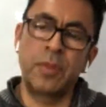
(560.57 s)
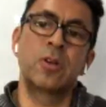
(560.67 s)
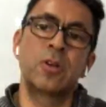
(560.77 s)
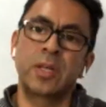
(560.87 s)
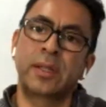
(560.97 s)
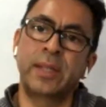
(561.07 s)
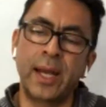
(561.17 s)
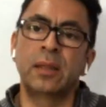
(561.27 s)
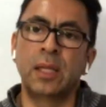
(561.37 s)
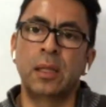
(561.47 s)
there's a
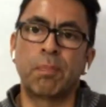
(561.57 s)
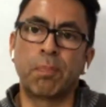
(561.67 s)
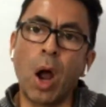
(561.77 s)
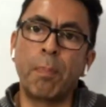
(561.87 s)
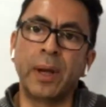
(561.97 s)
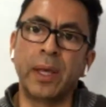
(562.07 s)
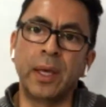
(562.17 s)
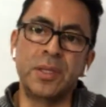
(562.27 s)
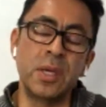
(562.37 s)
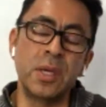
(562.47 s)
tenant in the
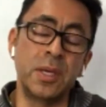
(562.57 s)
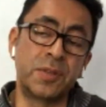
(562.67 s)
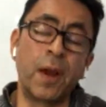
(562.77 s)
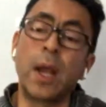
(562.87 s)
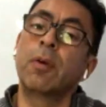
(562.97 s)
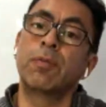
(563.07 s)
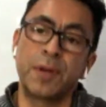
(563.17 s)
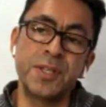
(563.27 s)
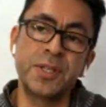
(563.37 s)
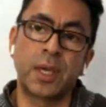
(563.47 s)
property, it's very
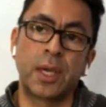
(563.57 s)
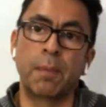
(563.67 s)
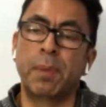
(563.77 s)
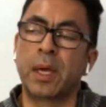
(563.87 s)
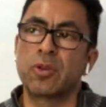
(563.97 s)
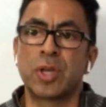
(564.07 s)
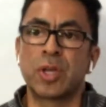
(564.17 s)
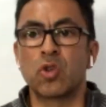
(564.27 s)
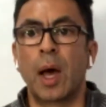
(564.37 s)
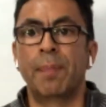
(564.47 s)
risky, because
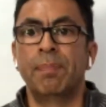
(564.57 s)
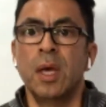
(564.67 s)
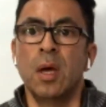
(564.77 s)
guess what?